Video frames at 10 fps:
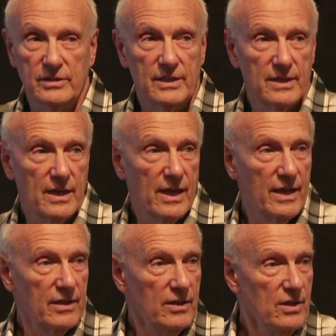And then
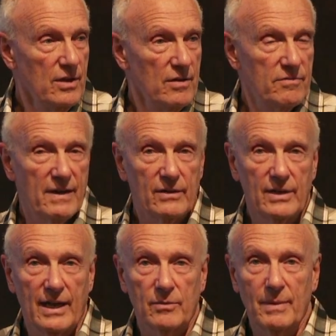I found
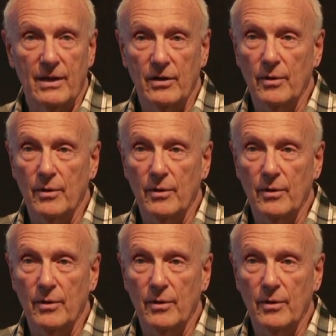out about